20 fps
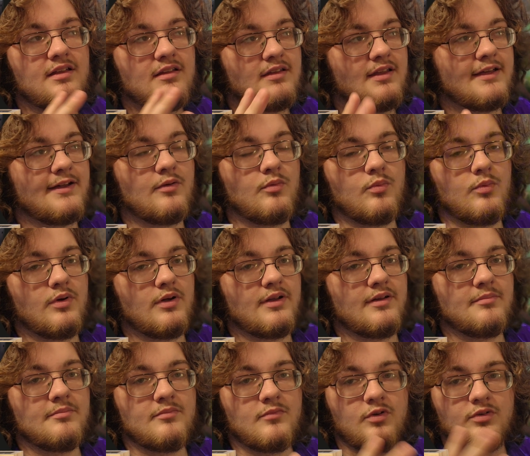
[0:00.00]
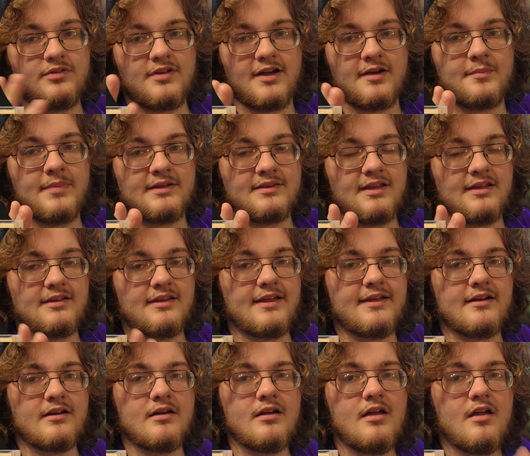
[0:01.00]
like wood. We'll talk about that
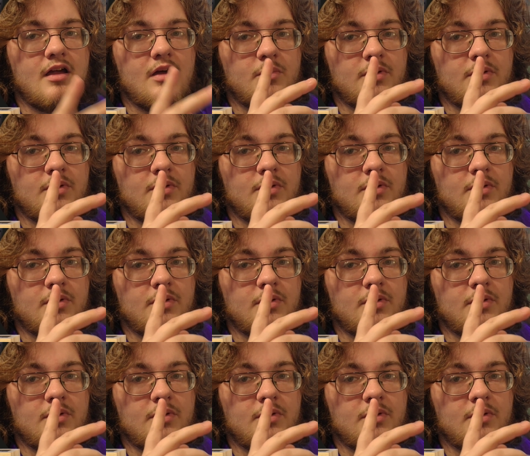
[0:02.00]
later.